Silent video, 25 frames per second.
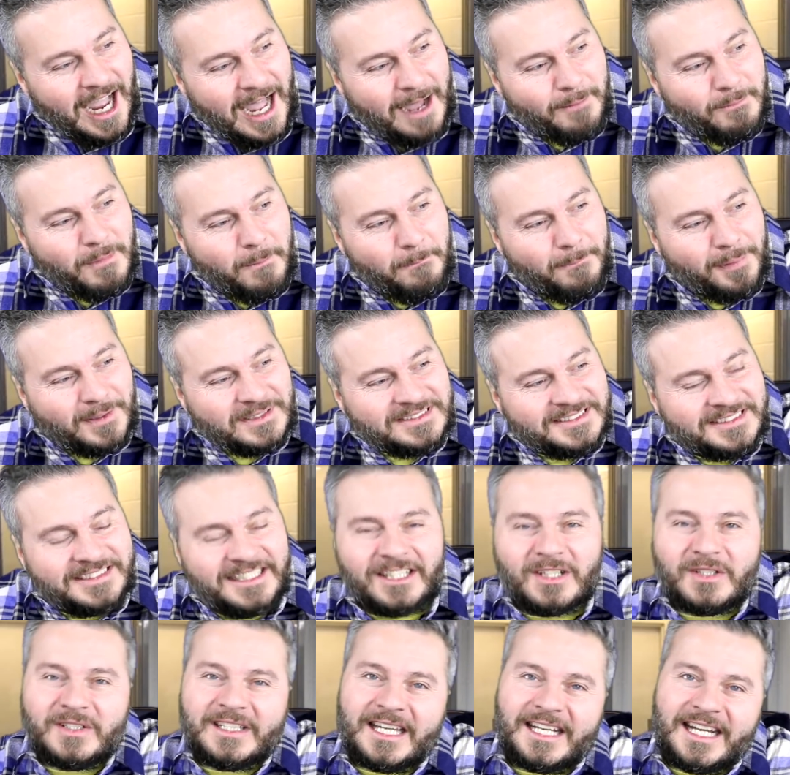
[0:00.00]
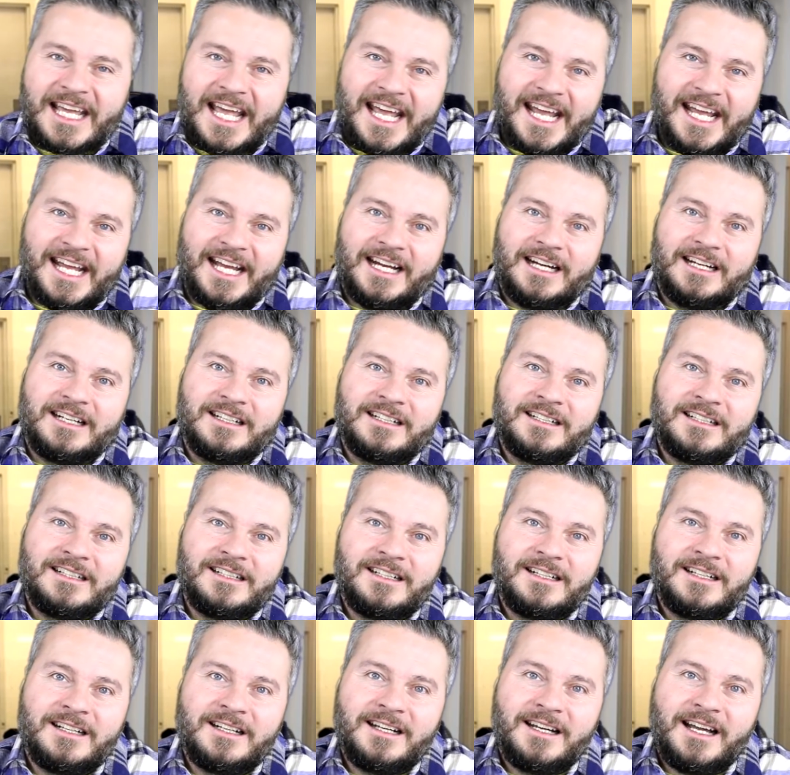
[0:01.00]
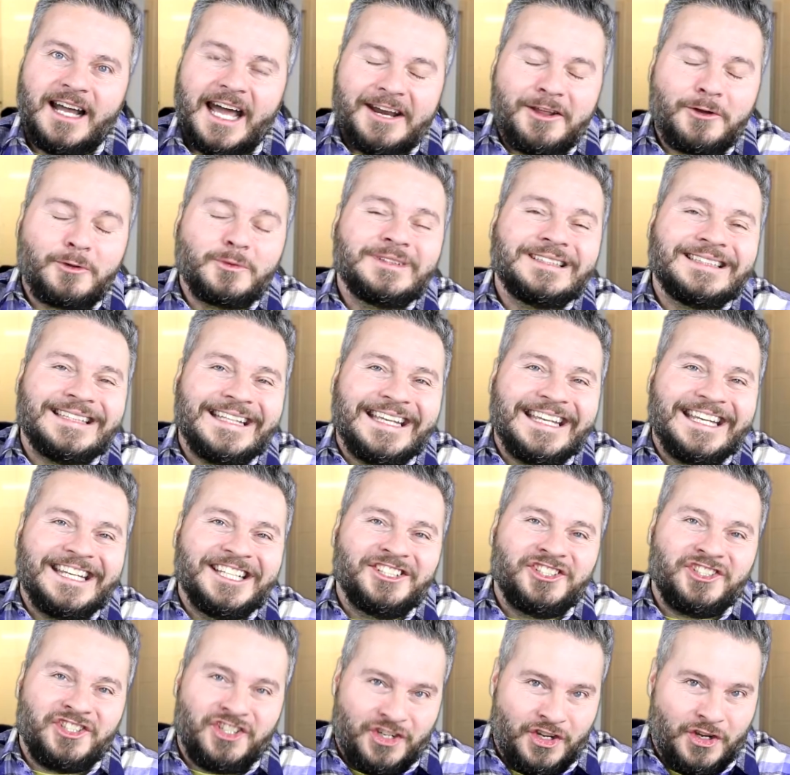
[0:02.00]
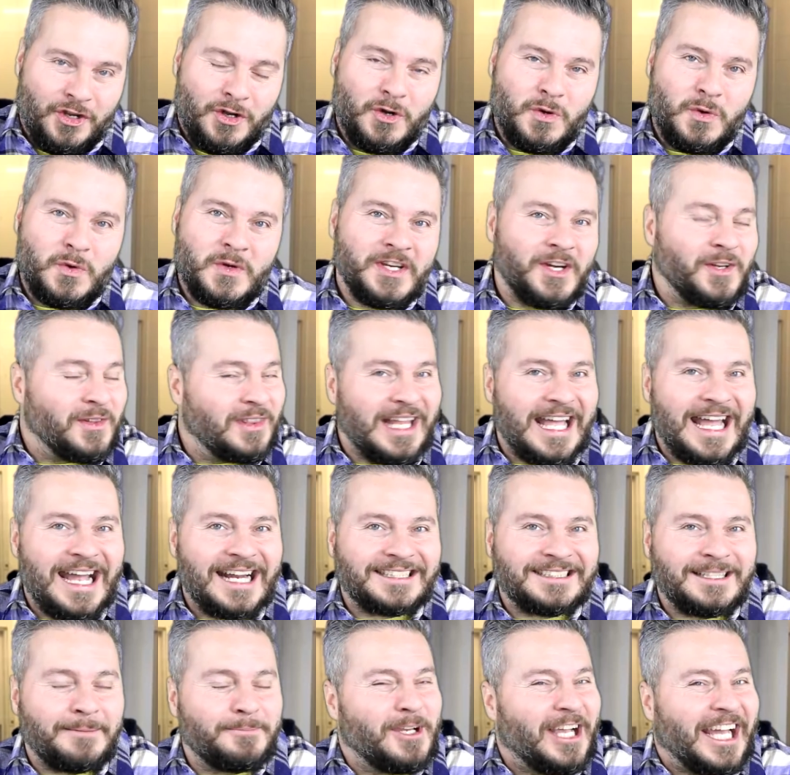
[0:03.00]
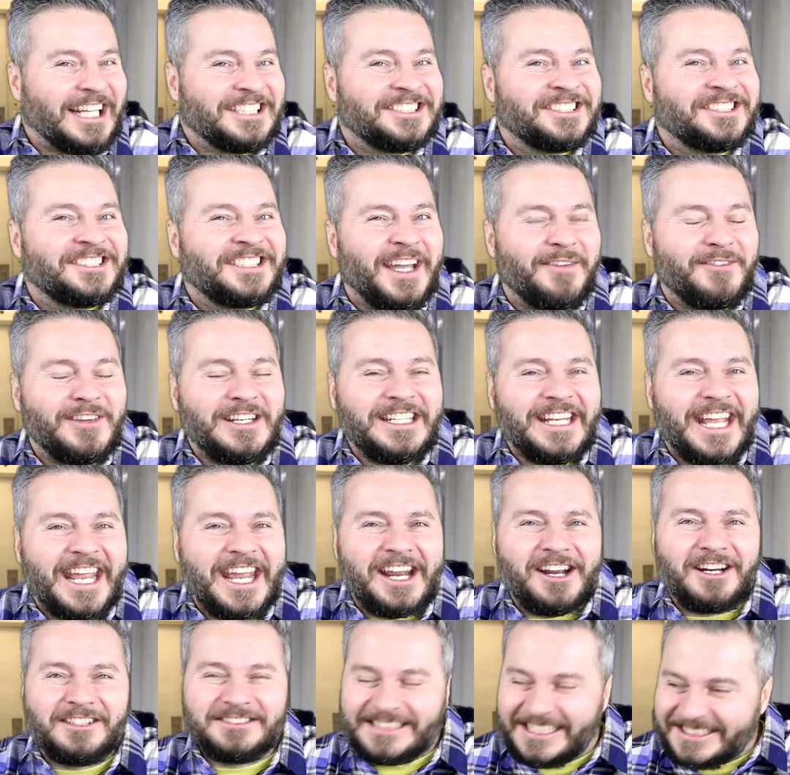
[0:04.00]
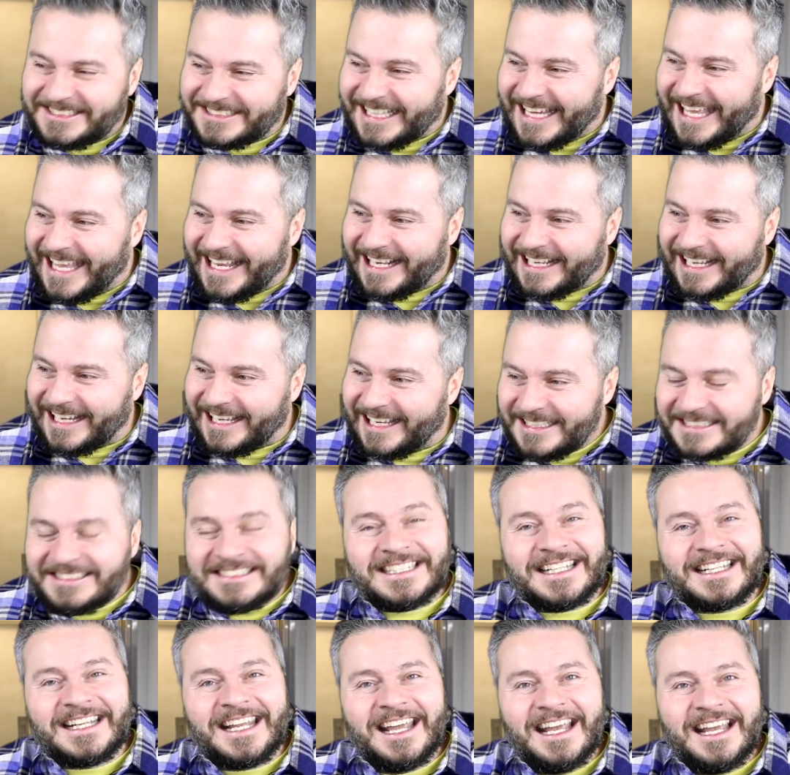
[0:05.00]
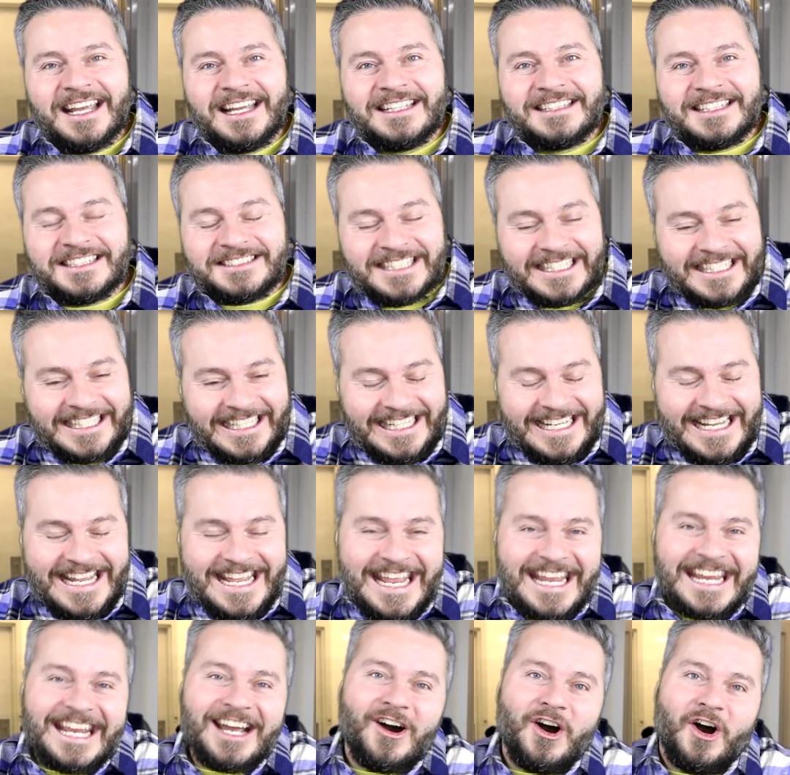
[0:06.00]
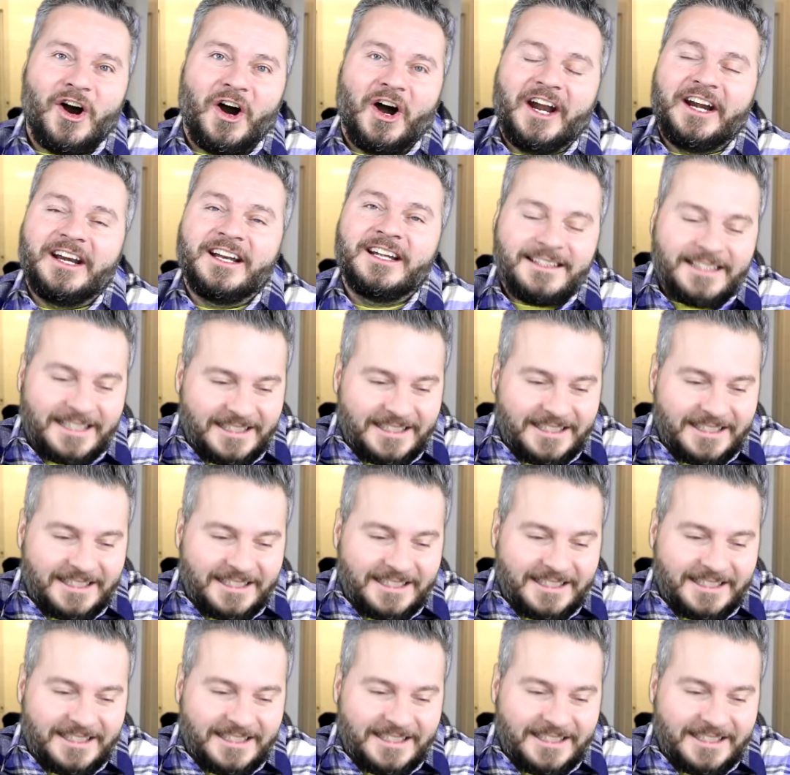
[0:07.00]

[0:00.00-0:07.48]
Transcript: I'm a bazillionaire. I don't need you. You're locked up. You got seven years. That's like, that's like, that's like an eon.